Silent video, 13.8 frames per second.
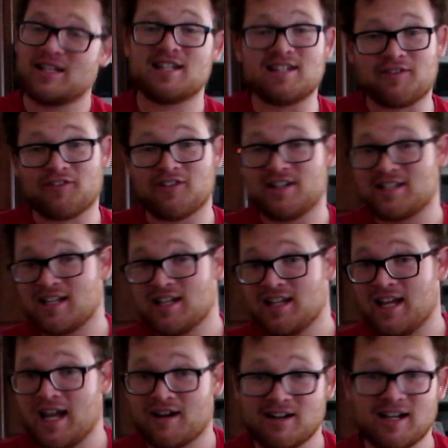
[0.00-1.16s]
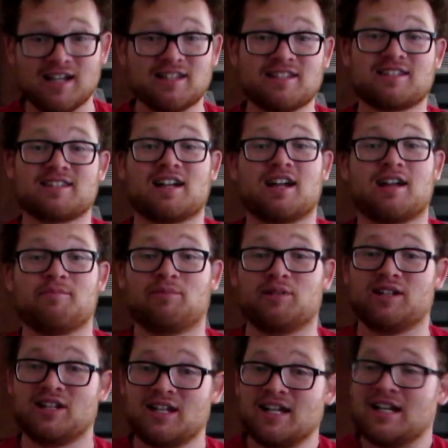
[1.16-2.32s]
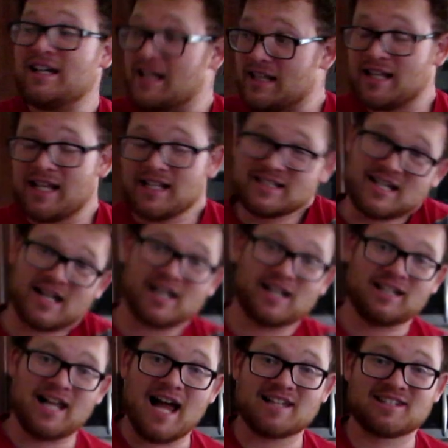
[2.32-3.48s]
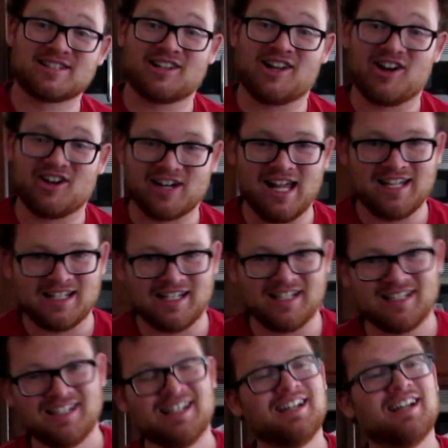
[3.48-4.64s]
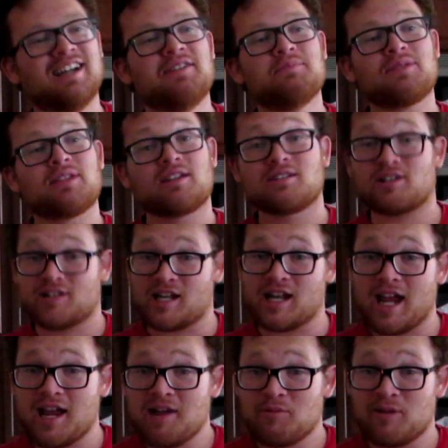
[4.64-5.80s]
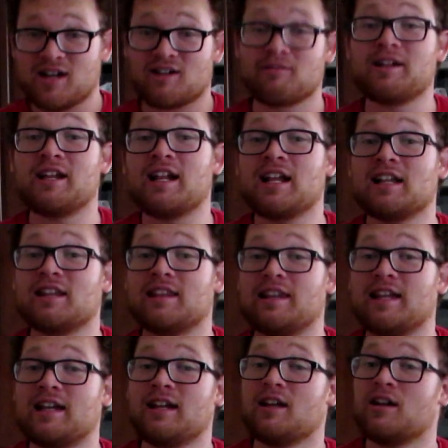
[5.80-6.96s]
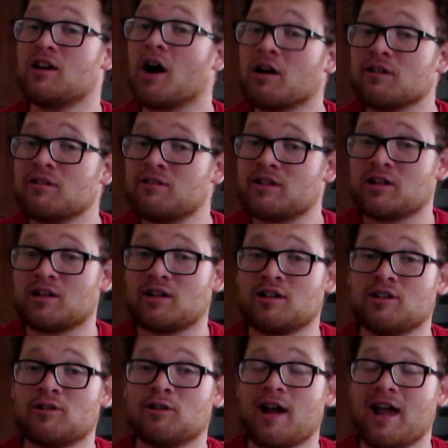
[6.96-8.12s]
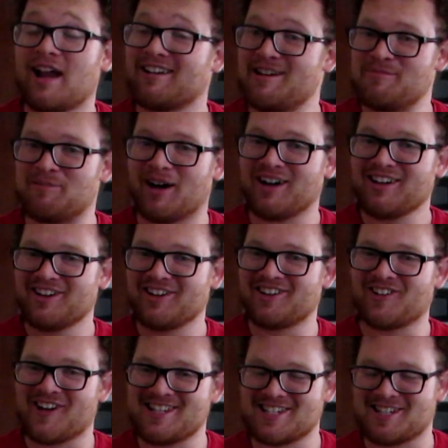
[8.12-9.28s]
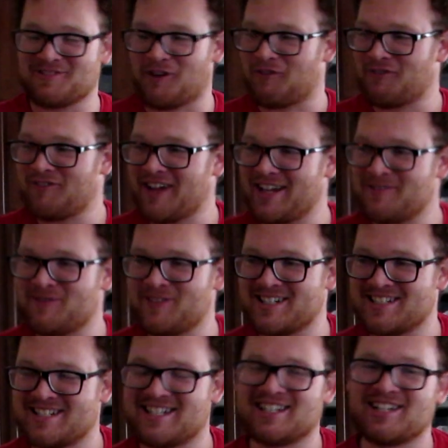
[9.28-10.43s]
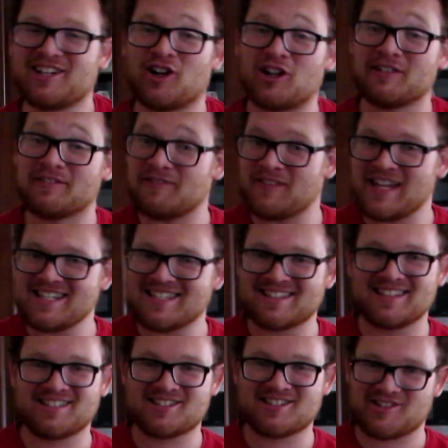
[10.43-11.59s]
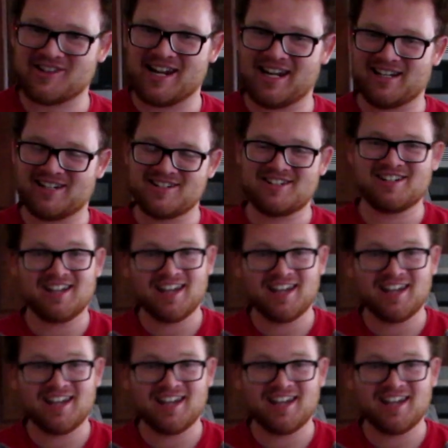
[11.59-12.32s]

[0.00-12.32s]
different area this time, but that's not going to last long. So today we are reading the Naruto Harry Potter crossover fanfiction called Face the Strange.